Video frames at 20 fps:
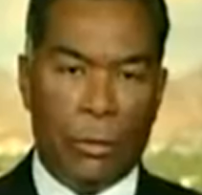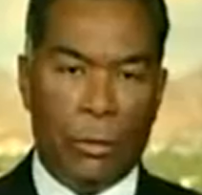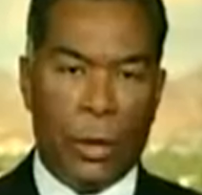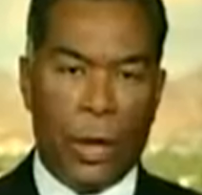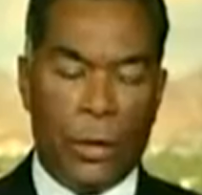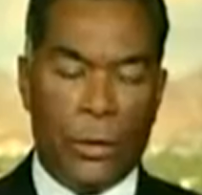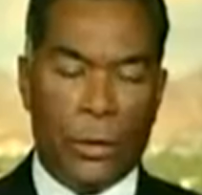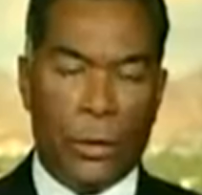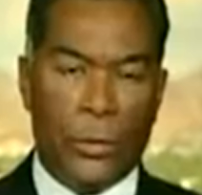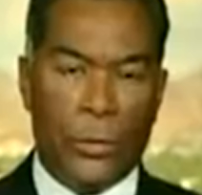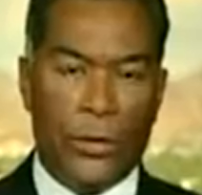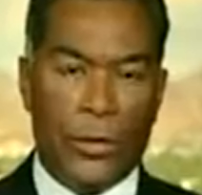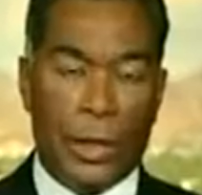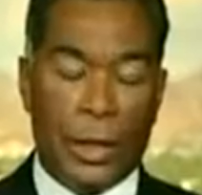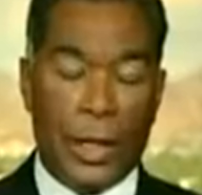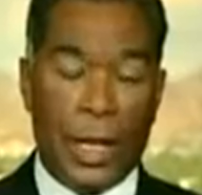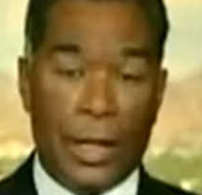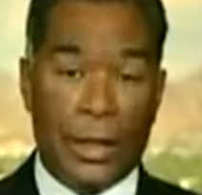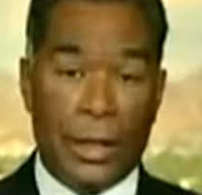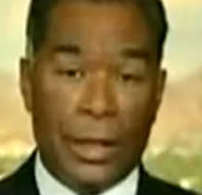whether you've
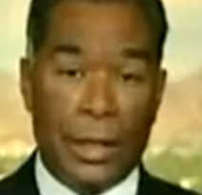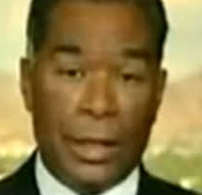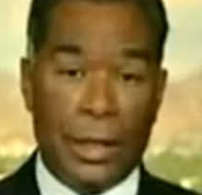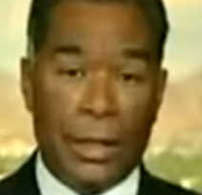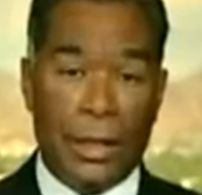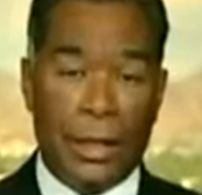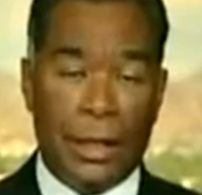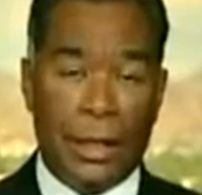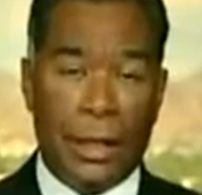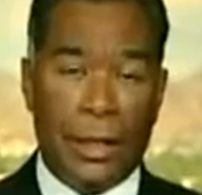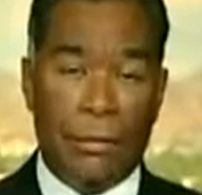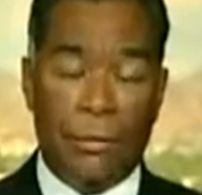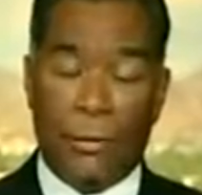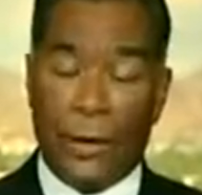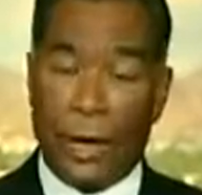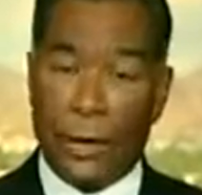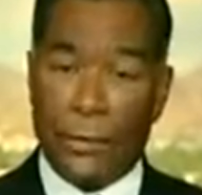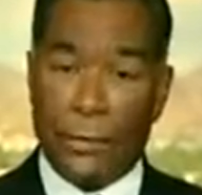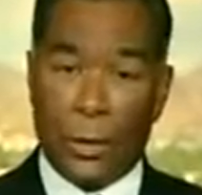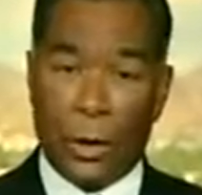selected a
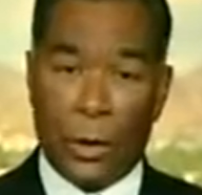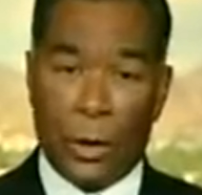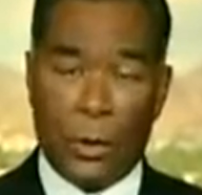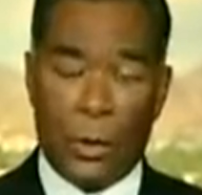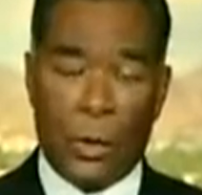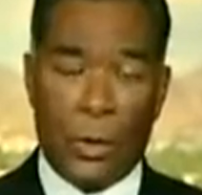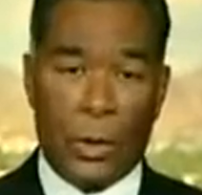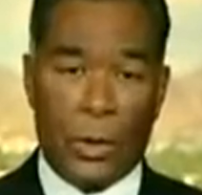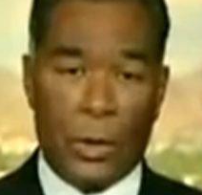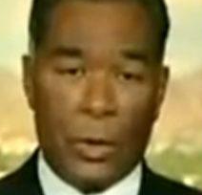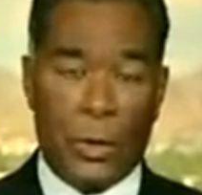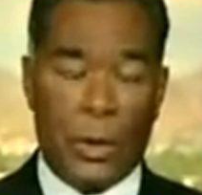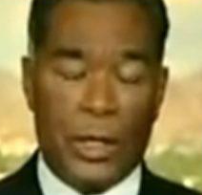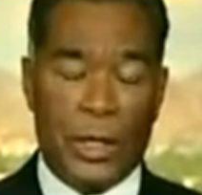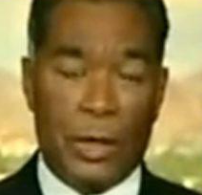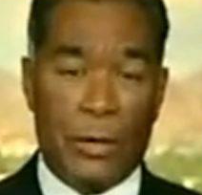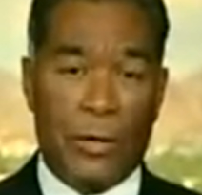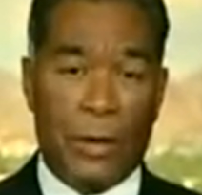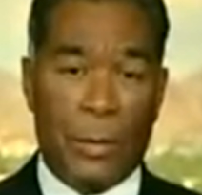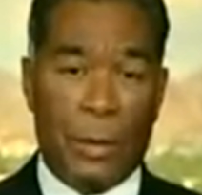FIFO or a
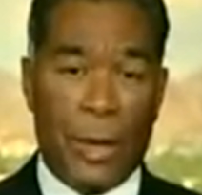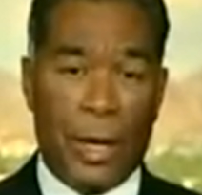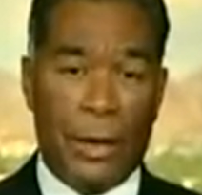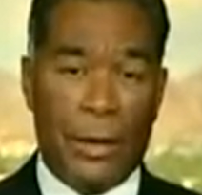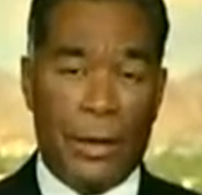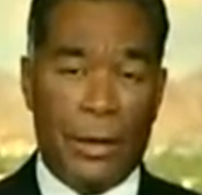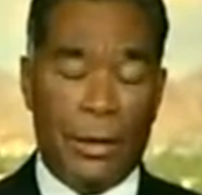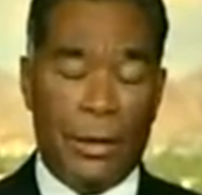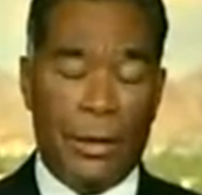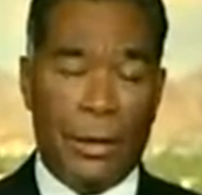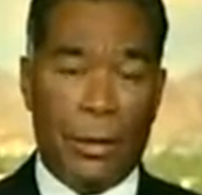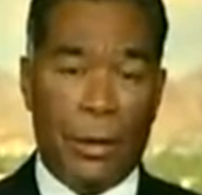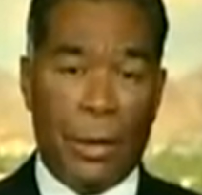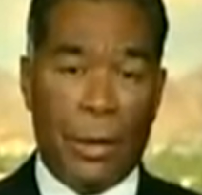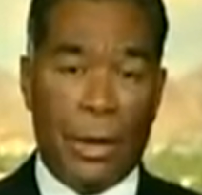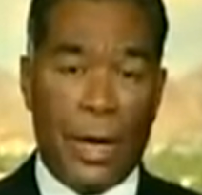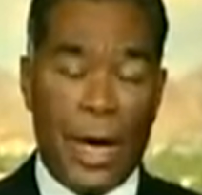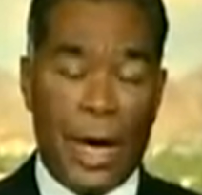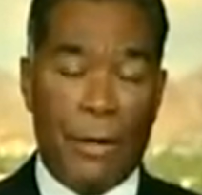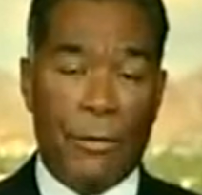specific method
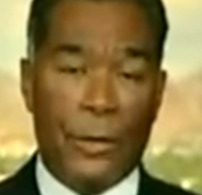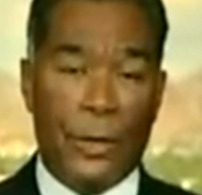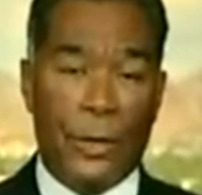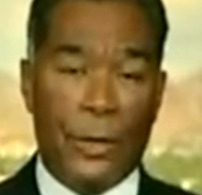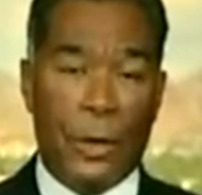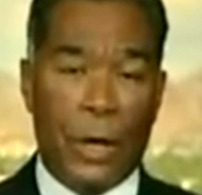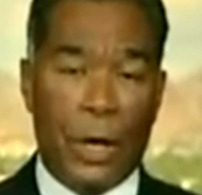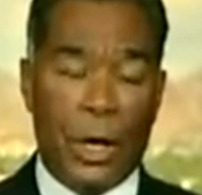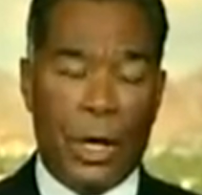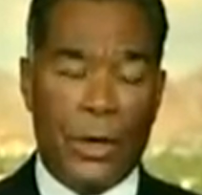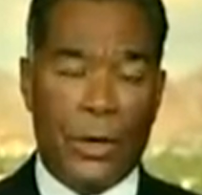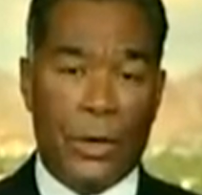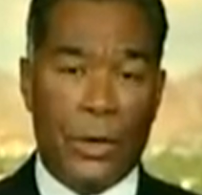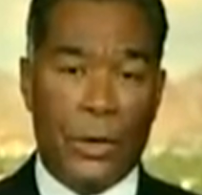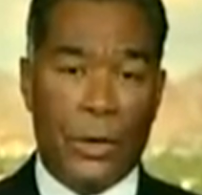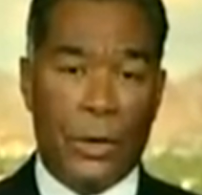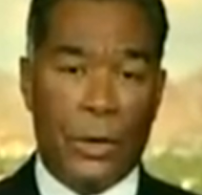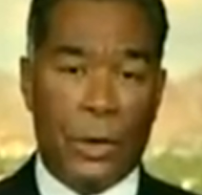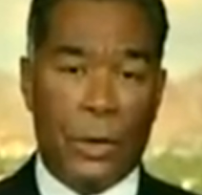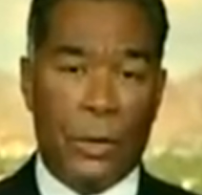or average
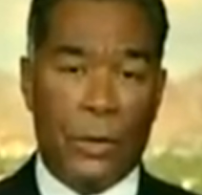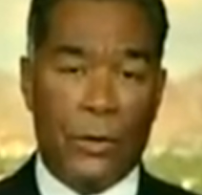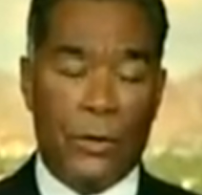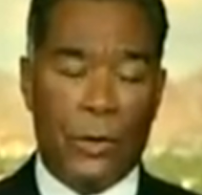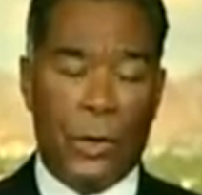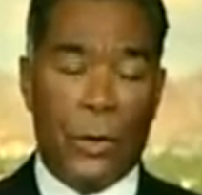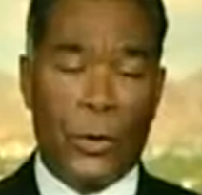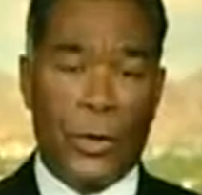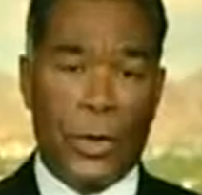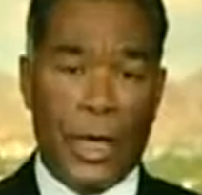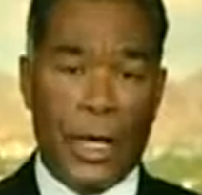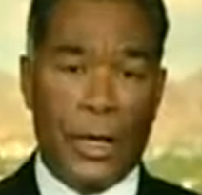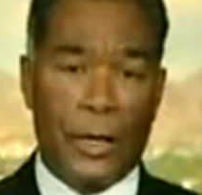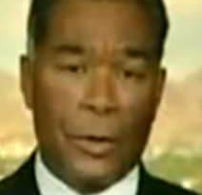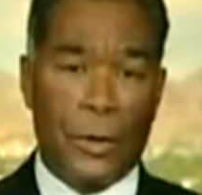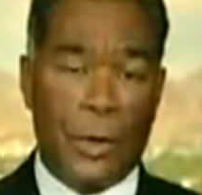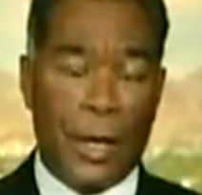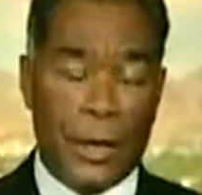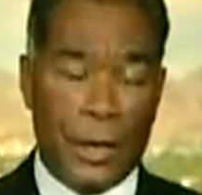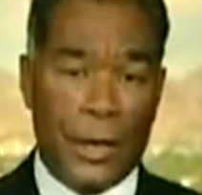cost in terms of your
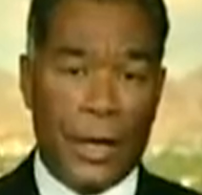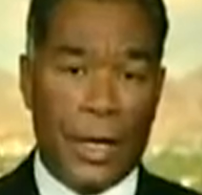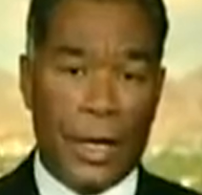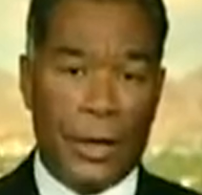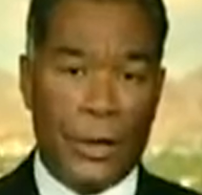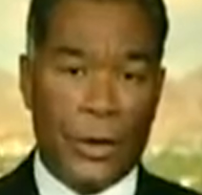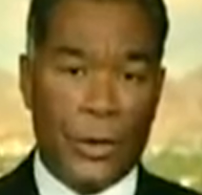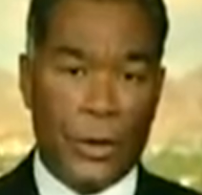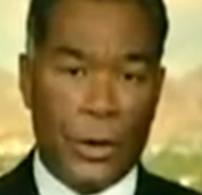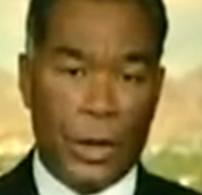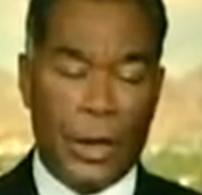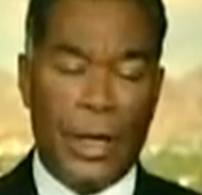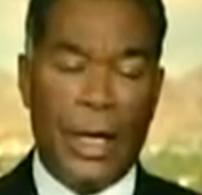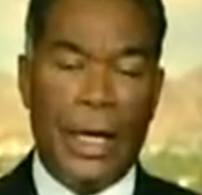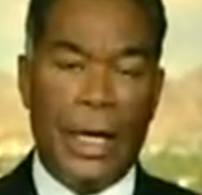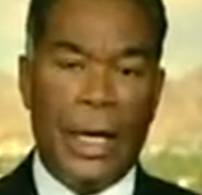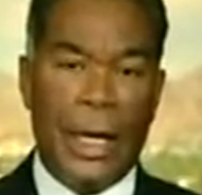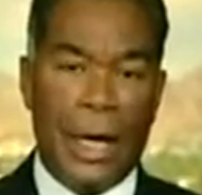sales methodology.